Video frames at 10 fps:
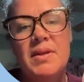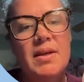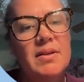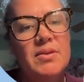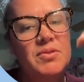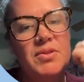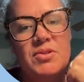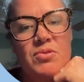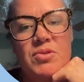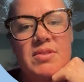And
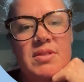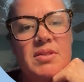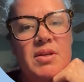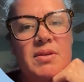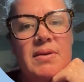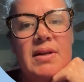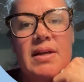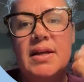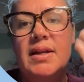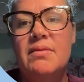this will just sit there
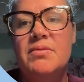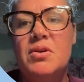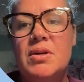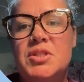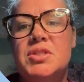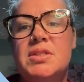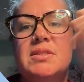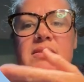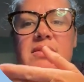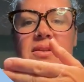and have the
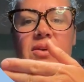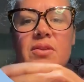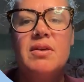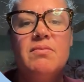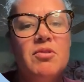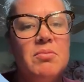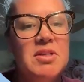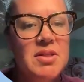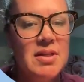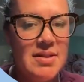questions and all the
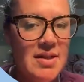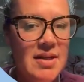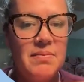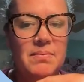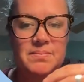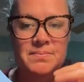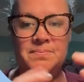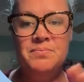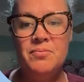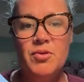information that's needed
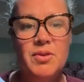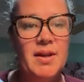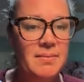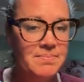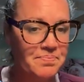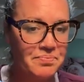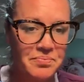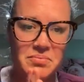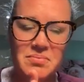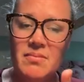for the day.
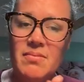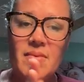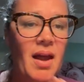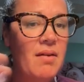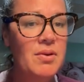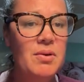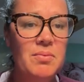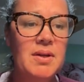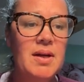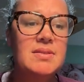Have a good
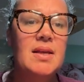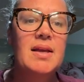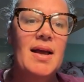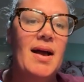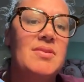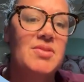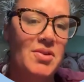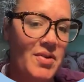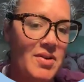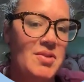one, guys. I'll see
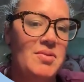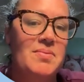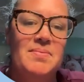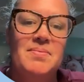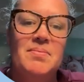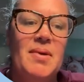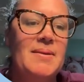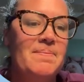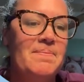you very soon. Bye.